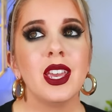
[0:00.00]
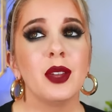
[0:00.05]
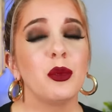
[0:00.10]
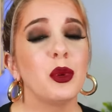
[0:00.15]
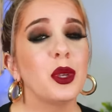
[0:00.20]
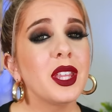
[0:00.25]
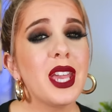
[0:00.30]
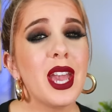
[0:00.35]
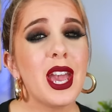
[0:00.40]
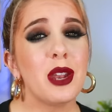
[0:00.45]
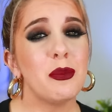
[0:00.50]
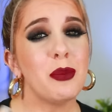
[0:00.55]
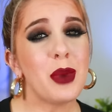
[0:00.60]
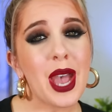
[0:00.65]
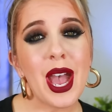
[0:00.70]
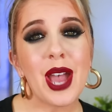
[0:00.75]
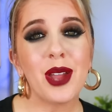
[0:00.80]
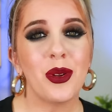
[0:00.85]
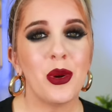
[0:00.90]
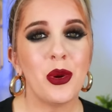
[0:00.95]
Really had a
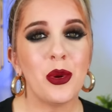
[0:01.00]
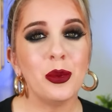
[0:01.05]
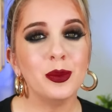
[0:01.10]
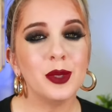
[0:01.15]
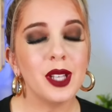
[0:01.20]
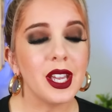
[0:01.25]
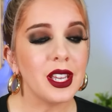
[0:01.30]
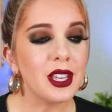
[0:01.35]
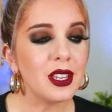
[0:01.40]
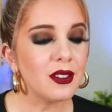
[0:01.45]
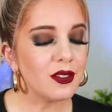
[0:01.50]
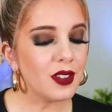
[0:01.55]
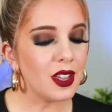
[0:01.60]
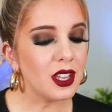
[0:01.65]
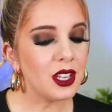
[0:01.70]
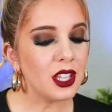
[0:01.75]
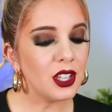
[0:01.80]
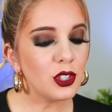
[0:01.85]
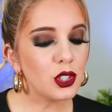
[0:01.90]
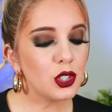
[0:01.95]
bad home life
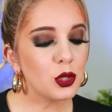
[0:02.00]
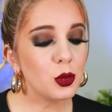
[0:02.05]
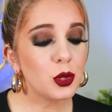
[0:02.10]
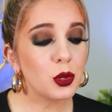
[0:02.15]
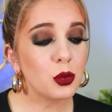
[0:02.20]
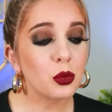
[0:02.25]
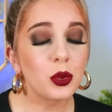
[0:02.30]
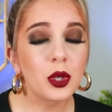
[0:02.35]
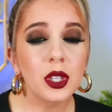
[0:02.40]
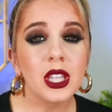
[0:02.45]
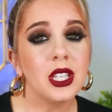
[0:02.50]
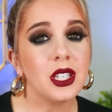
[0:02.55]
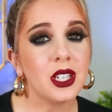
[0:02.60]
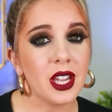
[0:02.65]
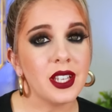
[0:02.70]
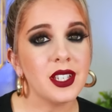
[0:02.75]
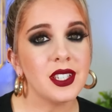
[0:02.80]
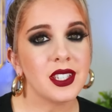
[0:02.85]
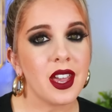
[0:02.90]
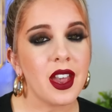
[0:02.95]
and he just was a really
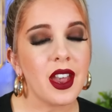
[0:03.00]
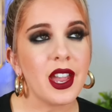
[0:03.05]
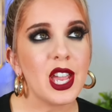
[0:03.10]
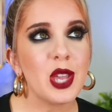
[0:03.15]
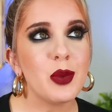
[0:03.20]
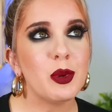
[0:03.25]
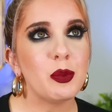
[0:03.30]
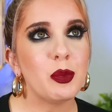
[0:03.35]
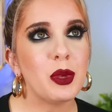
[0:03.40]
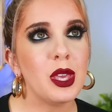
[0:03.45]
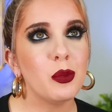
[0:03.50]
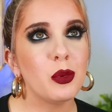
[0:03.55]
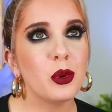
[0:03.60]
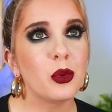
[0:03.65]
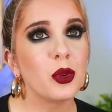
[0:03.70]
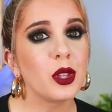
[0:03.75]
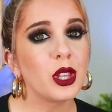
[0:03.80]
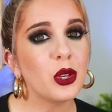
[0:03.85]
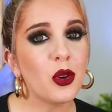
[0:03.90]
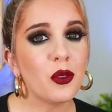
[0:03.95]
nice guy, but people
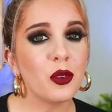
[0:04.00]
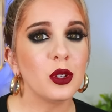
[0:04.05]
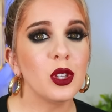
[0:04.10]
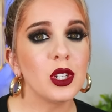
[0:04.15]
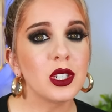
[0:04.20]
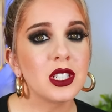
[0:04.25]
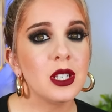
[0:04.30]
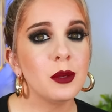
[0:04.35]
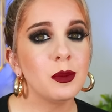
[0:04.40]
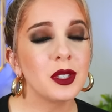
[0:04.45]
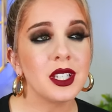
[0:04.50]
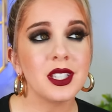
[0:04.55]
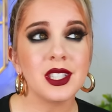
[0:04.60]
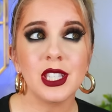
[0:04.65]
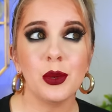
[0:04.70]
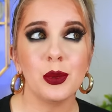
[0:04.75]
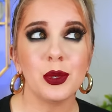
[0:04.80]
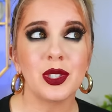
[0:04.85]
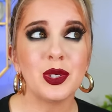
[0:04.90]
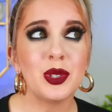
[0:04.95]
really overlooked him because
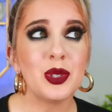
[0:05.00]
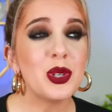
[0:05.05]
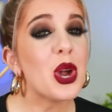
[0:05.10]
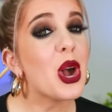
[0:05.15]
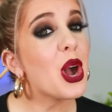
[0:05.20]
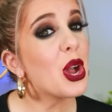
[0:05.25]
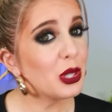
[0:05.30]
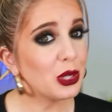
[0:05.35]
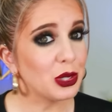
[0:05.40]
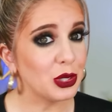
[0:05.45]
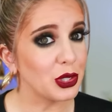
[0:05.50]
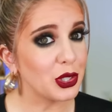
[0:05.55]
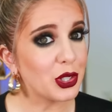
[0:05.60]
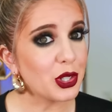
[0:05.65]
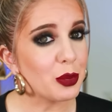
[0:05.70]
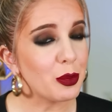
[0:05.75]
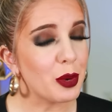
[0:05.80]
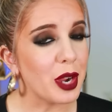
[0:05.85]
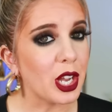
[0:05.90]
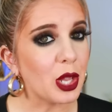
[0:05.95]
he was not a
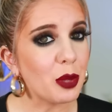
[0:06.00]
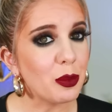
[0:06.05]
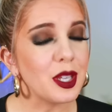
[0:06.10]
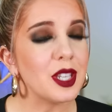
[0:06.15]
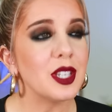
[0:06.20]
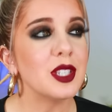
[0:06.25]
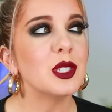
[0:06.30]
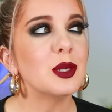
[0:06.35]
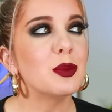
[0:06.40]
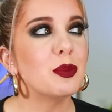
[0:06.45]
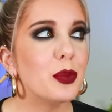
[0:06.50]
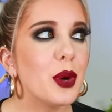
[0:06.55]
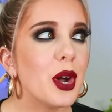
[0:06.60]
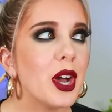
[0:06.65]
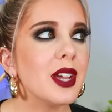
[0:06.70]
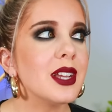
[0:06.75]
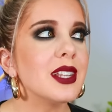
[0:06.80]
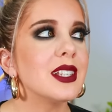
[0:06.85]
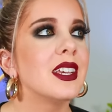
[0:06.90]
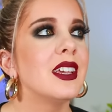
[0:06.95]
looker by any means,
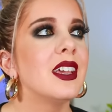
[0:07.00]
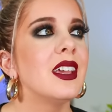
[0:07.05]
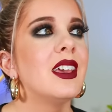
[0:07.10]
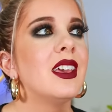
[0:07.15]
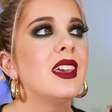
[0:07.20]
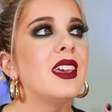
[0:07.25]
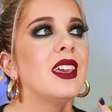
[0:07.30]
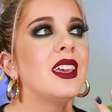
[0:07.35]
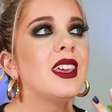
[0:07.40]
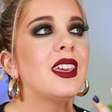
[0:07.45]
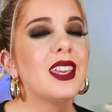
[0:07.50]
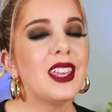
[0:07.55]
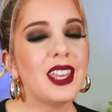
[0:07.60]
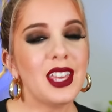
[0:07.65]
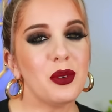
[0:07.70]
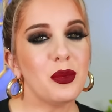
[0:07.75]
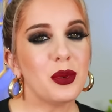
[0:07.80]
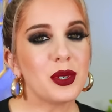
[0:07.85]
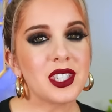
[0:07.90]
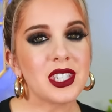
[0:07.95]
but
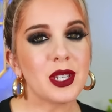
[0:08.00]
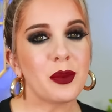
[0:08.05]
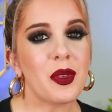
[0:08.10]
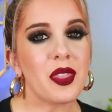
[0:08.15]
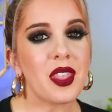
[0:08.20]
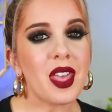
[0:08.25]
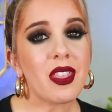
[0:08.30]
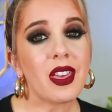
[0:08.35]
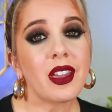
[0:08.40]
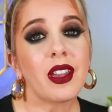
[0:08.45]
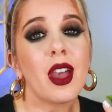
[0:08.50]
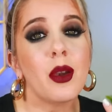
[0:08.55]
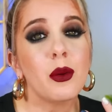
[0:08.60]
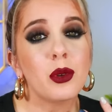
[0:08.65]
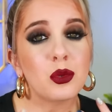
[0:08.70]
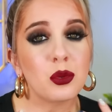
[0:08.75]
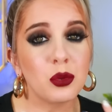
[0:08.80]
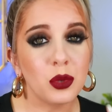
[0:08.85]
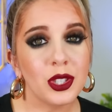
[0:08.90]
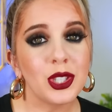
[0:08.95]
he was someone that like I
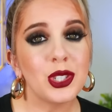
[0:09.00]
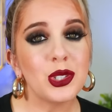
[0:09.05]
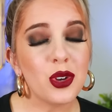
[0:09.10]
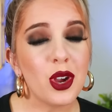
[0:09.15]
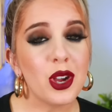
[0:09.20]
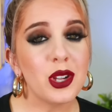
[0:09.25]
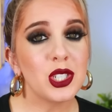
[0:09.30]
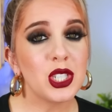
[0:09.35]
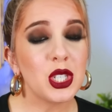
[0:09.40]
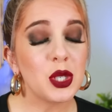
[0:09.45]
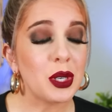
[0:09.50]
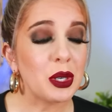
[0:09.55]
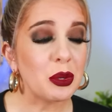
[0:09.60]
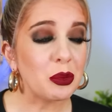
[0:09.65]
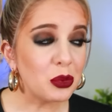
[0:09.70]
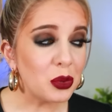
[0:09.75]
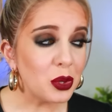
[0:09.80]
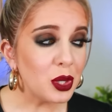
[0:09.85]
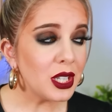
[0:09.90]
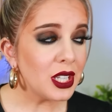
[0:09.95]
was really drawn to and I
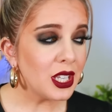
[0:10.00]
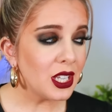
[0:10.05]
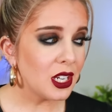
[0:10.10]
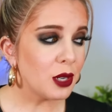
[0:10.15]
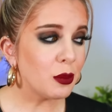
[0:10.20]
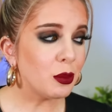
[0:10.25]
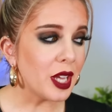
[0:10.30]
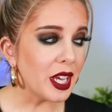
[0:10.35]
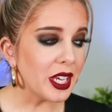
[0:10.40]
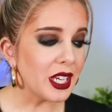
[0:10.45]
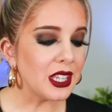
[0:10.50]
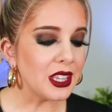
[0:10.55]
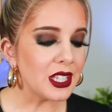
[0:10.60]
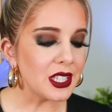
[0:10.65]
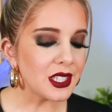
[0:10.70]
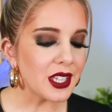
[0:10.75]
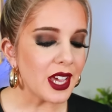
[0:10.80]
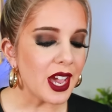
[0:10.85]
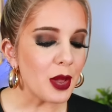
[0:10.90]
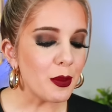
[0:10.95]
really ended up liking
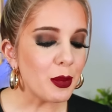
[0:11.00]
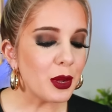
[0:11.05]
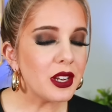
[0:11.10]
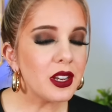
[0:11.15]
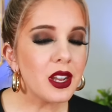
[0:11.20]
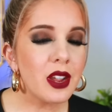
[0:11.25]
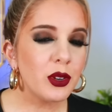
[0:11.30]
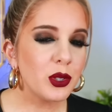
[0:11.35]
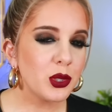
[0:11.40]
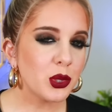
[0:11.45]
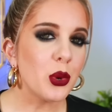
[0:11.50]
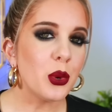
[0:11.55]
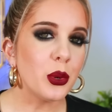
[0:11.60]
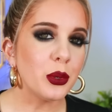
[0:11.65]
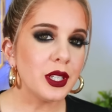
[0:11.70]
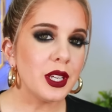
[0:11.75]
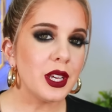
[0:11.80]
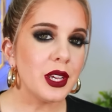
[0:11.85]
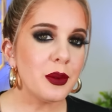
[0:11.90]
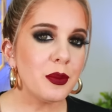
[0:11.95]
this guy, but I never
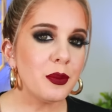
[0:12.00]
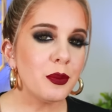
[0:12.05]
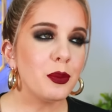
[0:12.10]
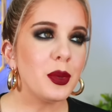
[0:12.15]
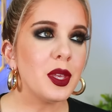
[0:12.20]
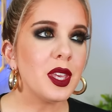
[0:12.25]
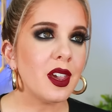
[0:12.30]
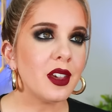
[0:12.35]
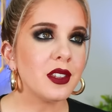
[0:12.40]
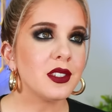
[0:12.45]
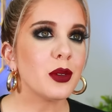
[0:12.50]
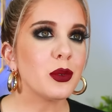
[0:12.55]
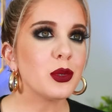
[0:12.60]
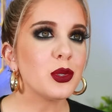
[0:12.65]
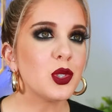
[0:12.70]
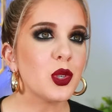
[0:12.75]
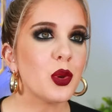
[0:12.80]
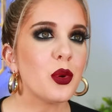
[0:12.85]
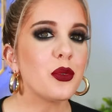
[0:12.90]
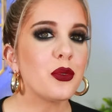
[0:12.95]
told him because I was
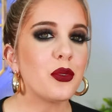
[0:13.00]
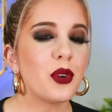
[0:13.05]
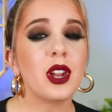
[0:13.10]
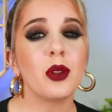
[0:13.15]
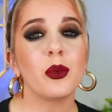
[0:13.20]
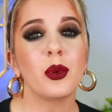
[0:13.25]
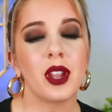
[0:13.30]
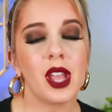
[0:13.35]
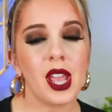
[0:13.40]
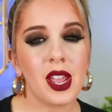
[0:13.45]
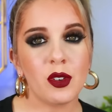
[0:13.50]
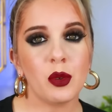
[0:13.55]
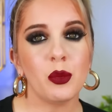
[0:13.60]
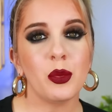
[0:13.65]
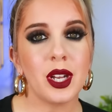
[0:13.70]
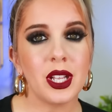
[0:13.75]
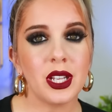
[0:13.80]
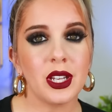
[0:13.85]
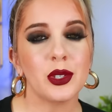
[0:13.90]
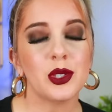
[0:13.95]
so afraid of what
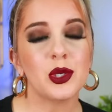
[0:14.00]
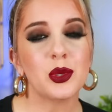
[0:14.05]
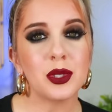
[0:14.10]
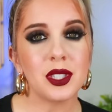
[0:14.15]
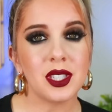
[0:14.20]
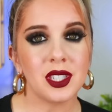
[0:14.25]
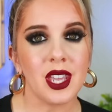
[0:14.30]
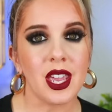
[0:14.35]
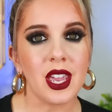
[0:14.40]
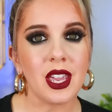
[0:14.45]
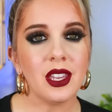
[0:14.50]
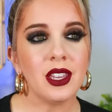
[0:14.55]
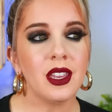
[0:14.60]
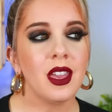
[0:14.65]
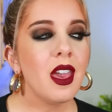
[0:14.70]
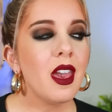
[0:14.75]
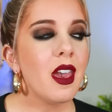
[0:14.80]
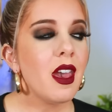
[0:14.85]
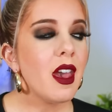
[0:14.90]
everybody else would say.